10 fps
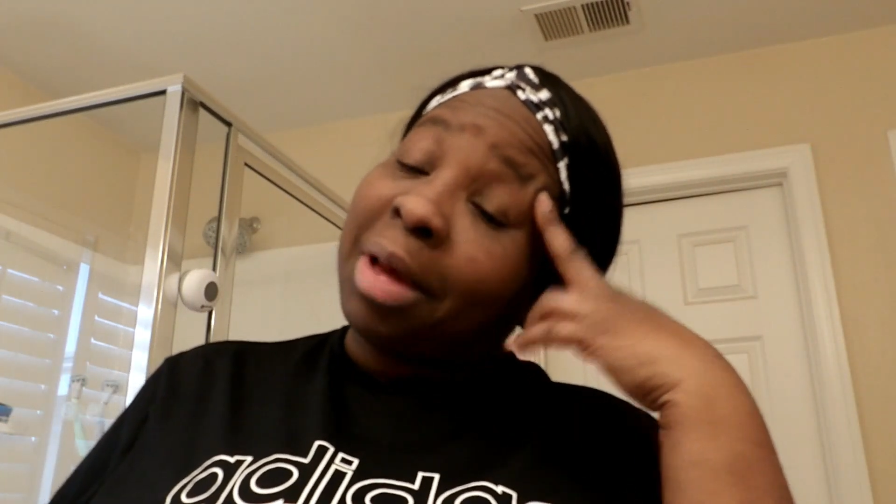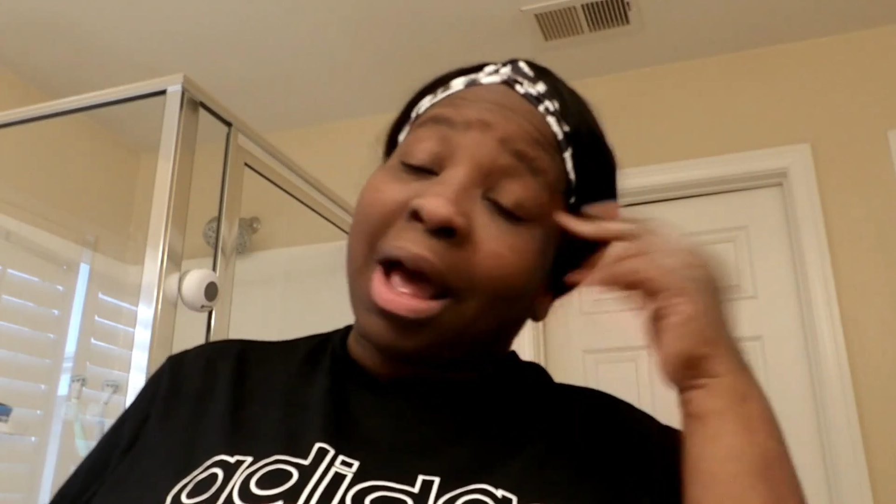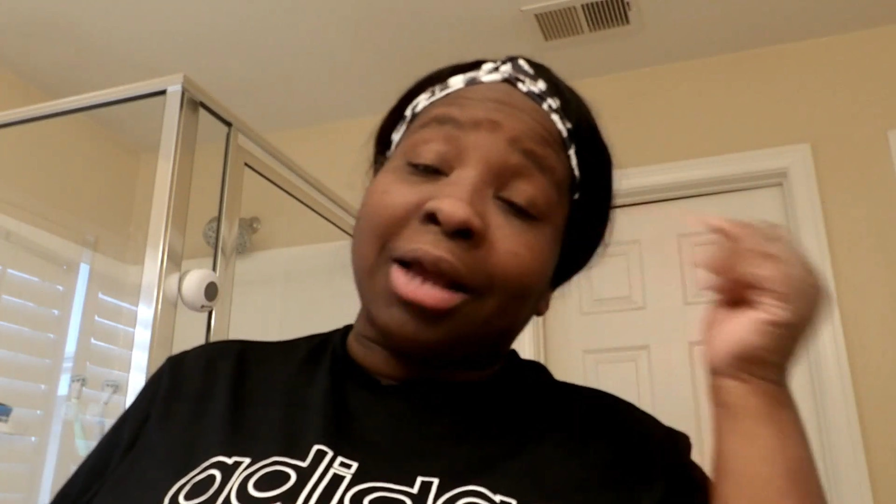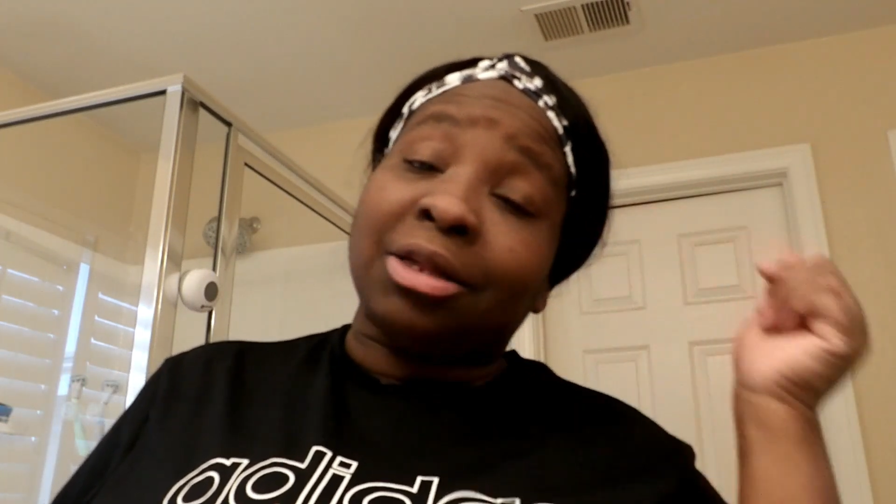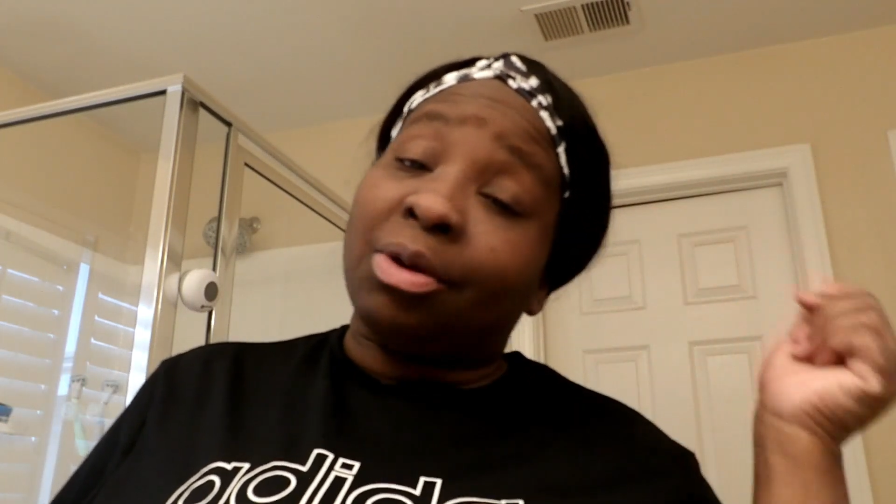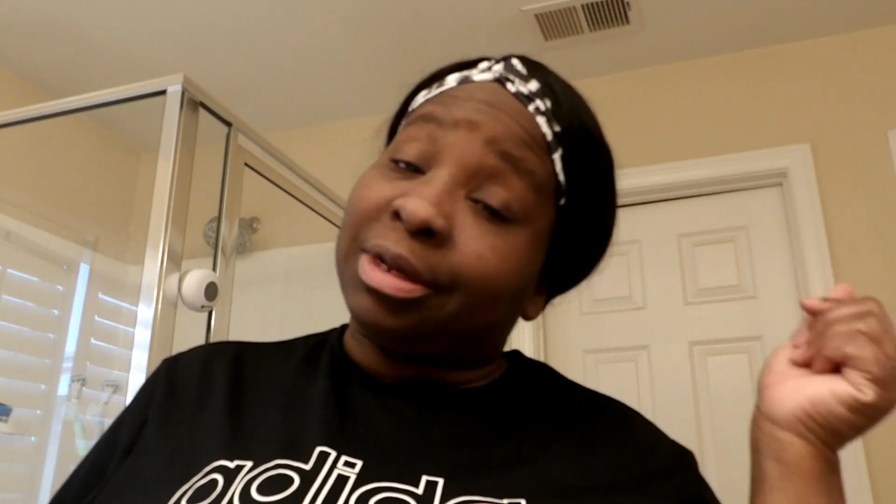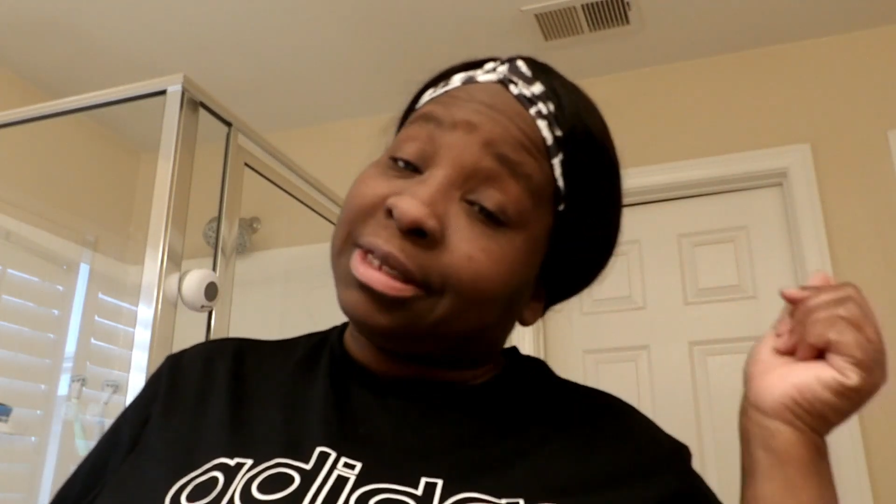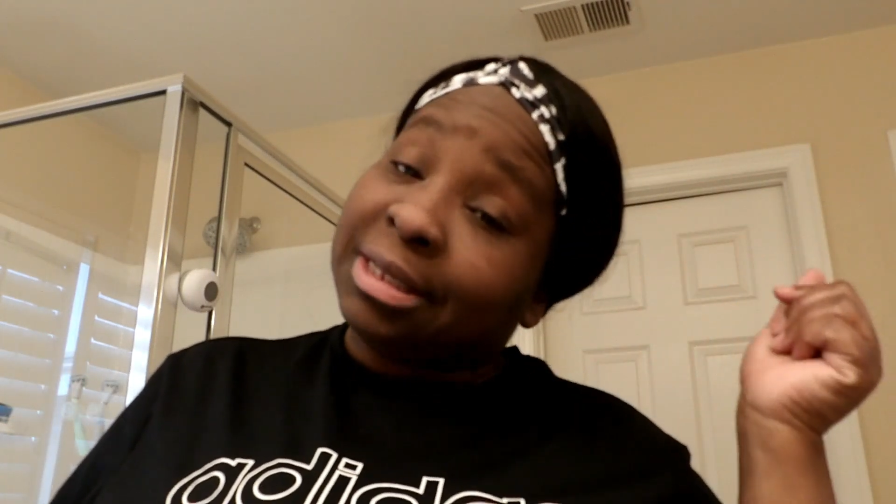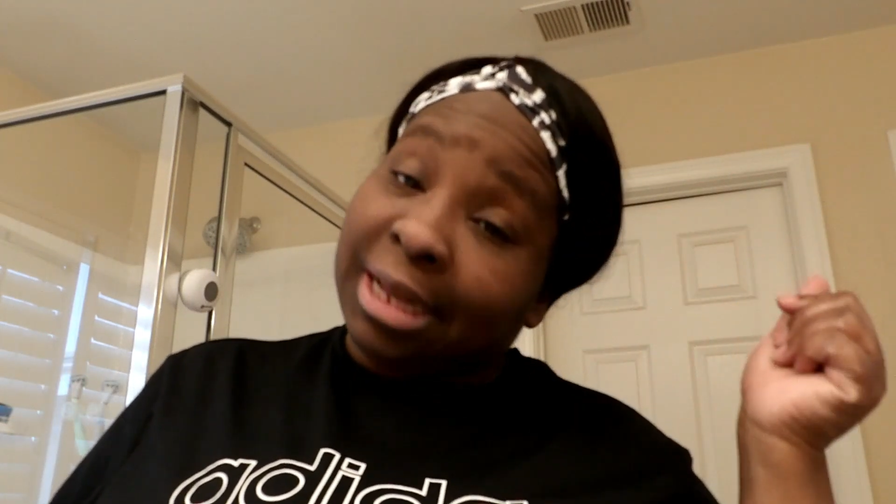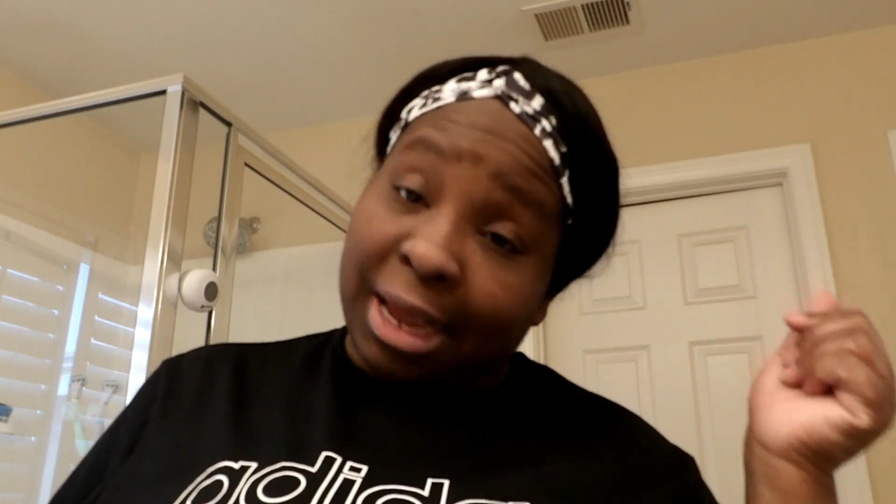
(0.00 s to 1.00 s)
eyes and go to
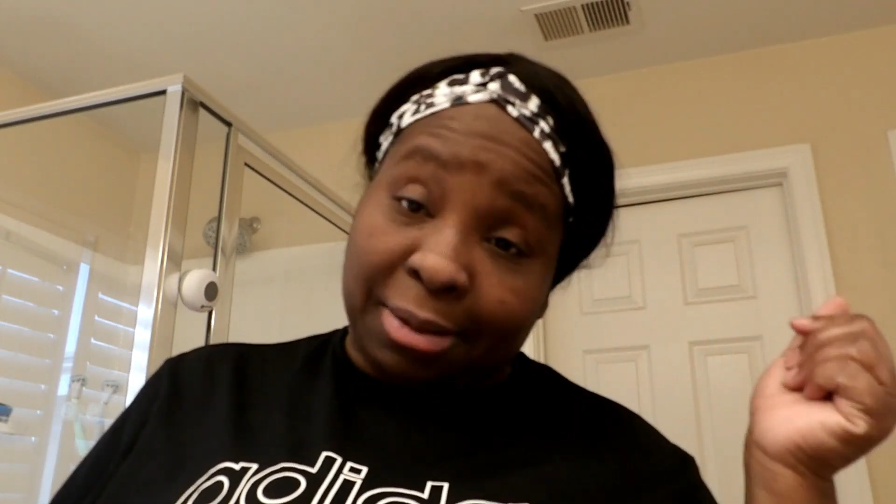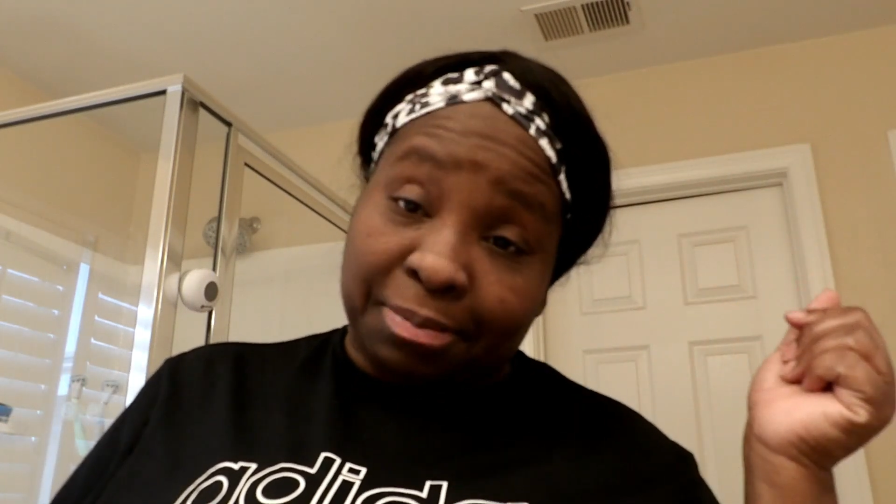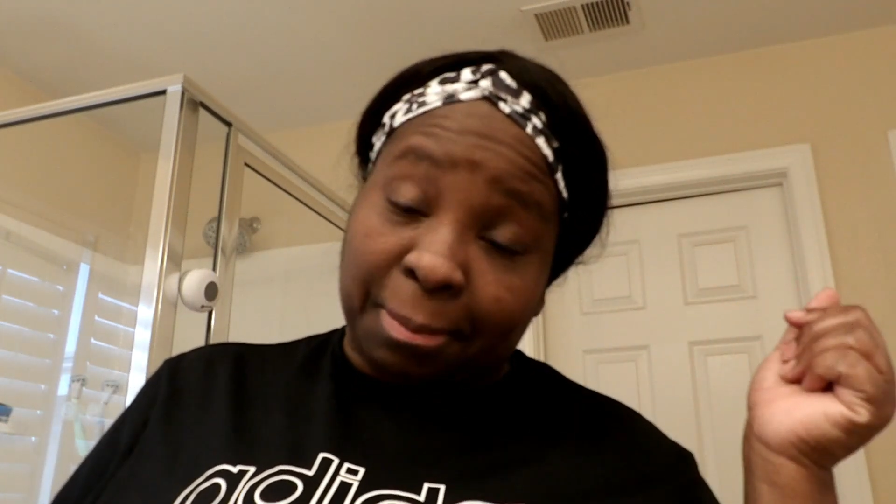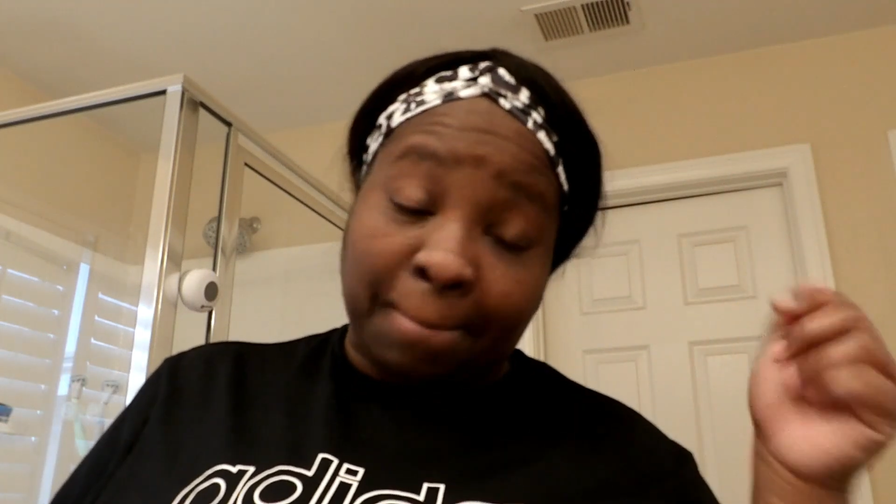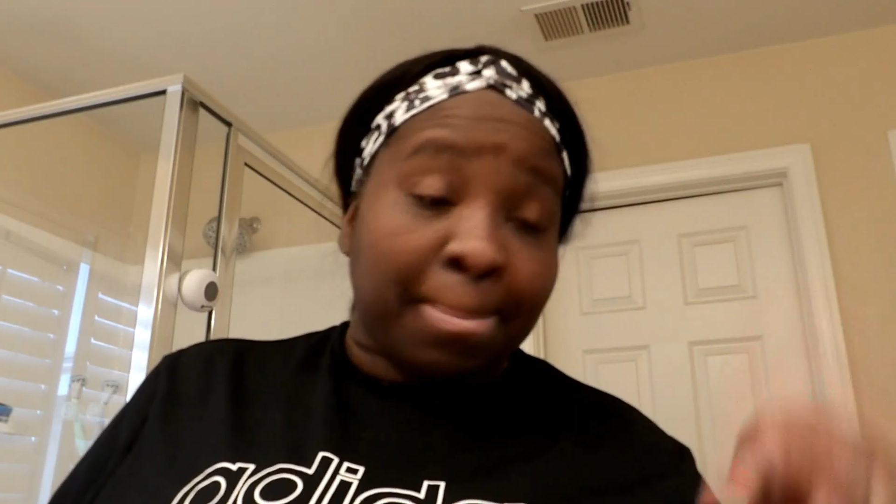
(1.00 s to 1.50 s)
sleep.